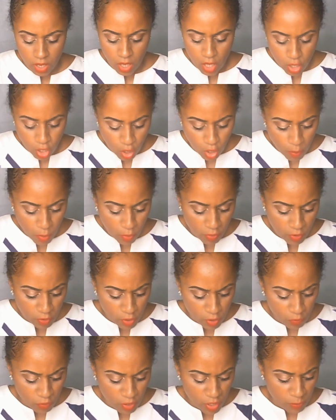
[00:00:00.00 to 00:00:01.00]
They've got more
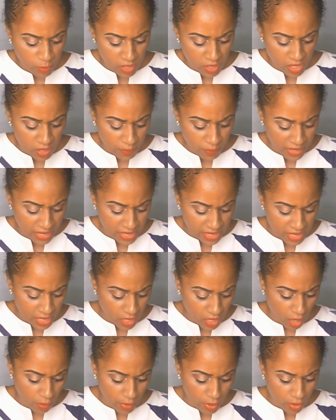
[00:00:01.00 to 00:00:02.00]
responsibility
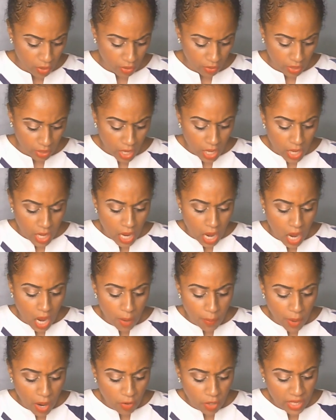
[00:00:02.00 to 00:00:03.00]
going on.
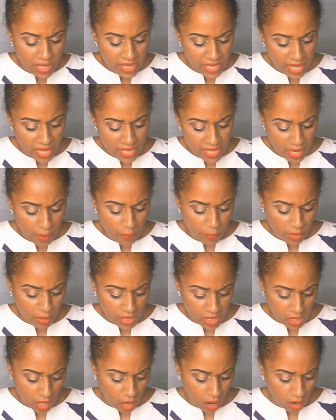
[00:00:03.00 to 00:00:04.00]
I'm going to take the
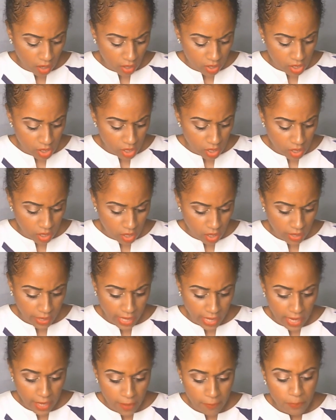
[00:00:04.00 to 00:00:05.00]
Temperance card,
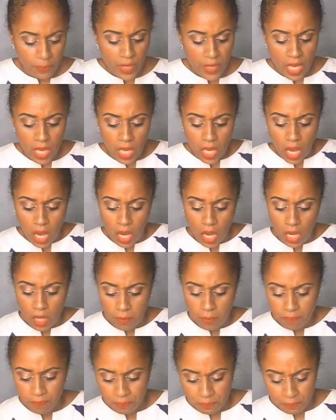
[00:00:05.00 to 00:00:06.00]
okay?
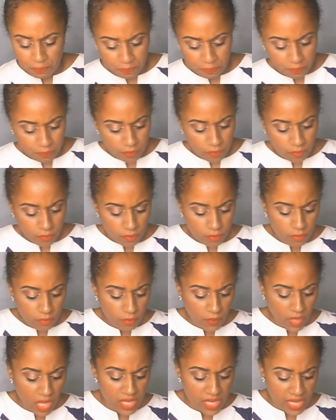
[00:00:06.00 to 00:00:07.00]

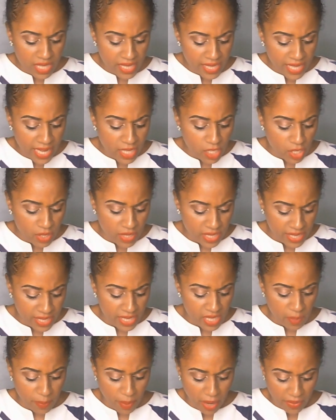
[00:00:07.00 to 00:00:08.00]
As I said, this
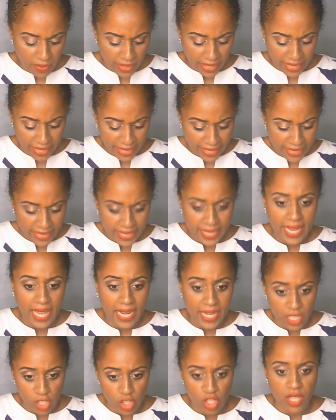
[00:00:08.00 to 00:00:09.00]
is about the healing
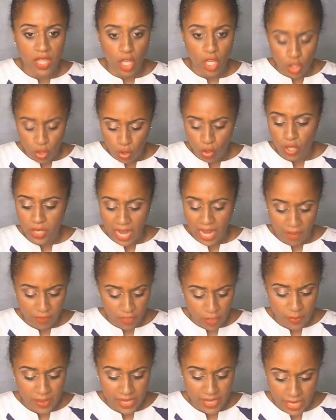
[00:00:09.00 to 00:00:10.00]
energy that you're going to have
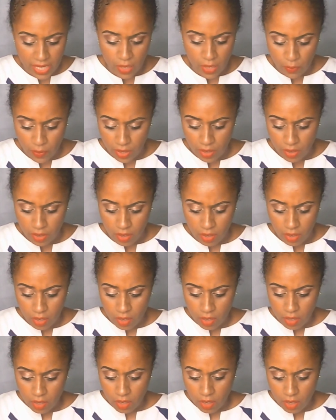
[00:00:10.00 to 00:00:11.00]
to be dealing with.
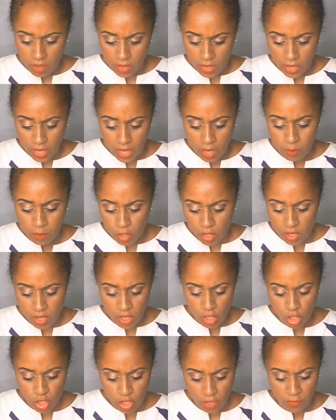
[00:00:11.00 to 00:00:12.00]
Okay, I'm just
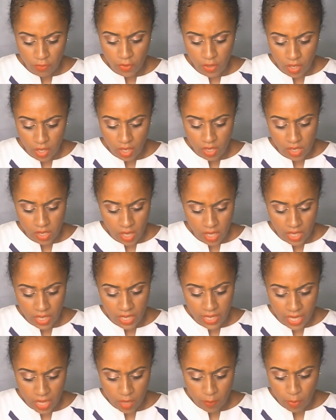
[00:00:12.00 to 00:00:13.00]
going to shuffle the cards so that I can
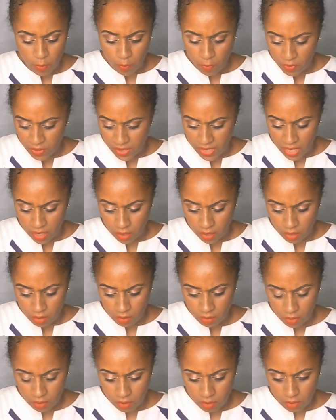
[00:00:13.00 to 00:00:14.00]
get the bottom of the deck.
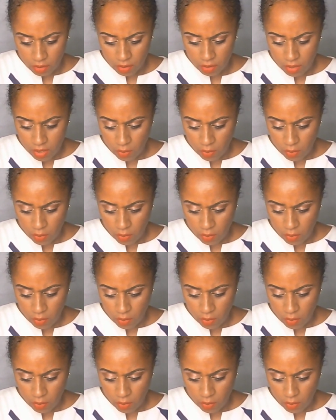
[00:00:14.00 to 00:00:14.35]
So